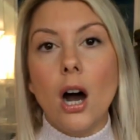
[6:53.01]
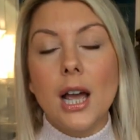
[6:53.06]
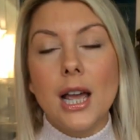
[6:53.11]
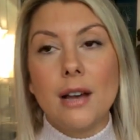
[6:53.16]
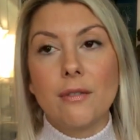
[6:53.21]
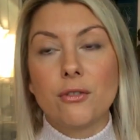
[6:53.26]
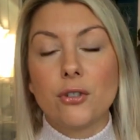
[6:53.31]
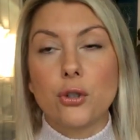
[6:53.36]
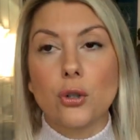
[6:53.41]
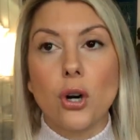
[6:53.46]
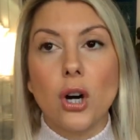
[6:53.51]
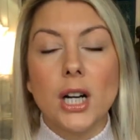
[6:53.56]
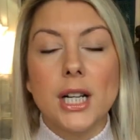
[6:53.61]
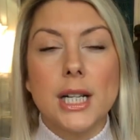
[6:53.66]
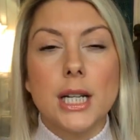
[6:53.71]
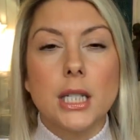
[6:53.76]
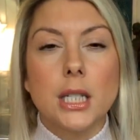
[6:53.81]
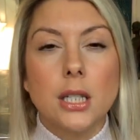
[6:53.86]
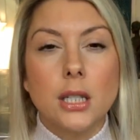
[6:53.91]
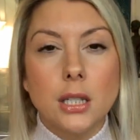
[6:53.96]
I have tried
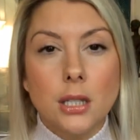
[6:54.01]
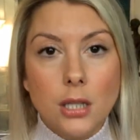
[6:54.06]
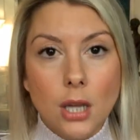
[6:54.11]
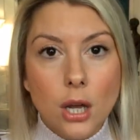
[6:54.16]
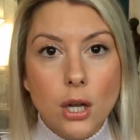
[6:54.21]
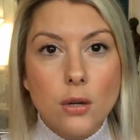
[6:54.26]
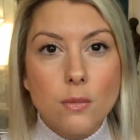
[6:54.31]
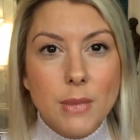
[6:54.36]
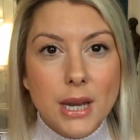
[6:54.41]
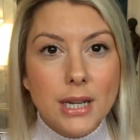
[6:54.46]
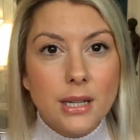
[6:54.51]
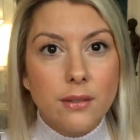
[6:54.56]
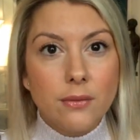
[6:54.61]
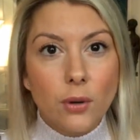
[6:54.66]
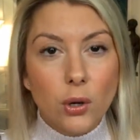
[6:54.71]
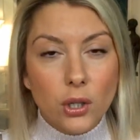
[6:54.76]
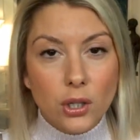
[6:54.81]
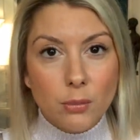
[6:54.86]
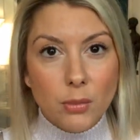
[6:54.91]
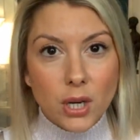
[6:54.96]
so many
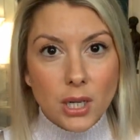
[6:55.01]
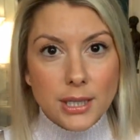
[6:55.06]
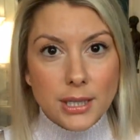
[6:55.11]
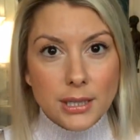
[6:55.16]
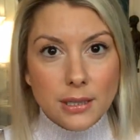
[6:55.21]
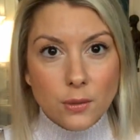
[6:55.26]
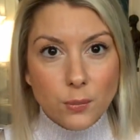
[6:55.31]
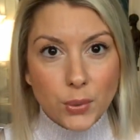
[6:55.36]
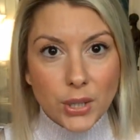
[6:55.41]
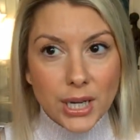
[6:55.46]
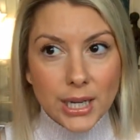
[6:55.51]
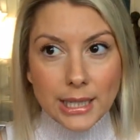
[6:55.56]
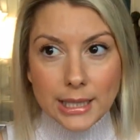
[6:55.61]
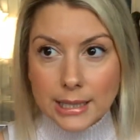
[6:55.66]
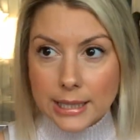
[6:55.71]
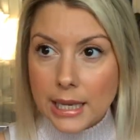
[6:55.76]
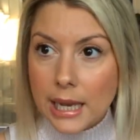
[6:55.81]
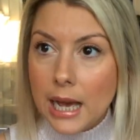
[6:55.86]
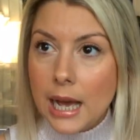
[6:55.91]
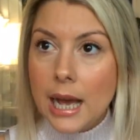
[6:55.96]
volumizing
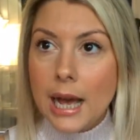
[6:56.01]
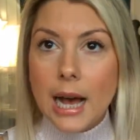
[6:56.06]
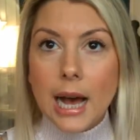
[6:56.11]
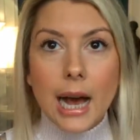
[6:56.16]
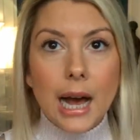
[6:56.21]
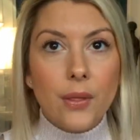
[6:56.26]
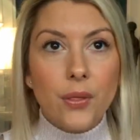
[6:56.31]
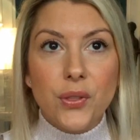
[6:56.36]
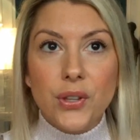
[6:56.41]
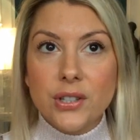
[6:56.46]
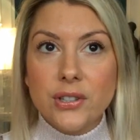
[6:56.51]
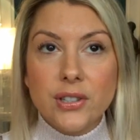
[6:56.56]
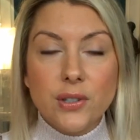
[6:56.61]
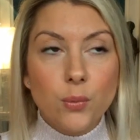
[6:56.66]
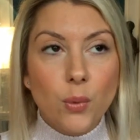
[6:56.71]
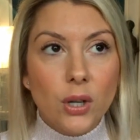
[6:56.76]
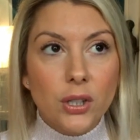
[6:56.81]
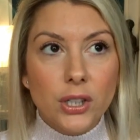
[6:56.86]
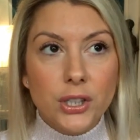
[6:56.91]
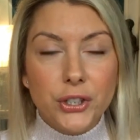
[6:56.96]
sprays, and this is
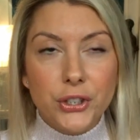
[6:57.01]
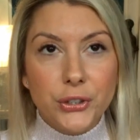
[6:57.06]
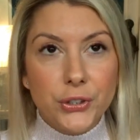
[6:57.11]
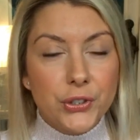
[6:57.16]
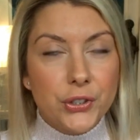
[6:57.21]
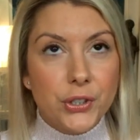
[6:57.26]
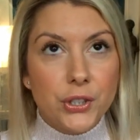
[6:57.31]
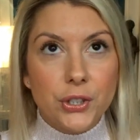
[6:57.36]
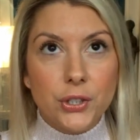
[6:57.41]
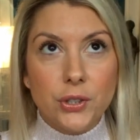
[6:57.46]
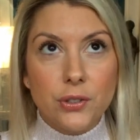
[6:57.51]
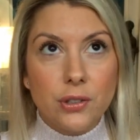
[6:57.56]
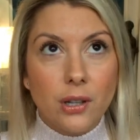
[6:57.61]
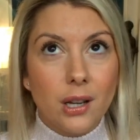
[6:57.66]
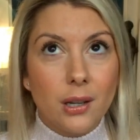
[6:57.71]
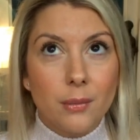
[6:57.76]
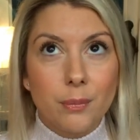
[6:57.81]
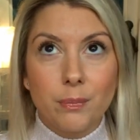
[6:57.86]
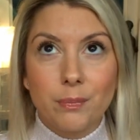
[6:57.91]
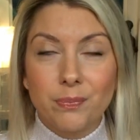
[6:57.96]
one I used to use
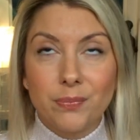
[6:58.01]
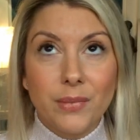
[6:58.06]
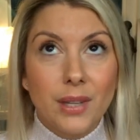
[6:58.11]
like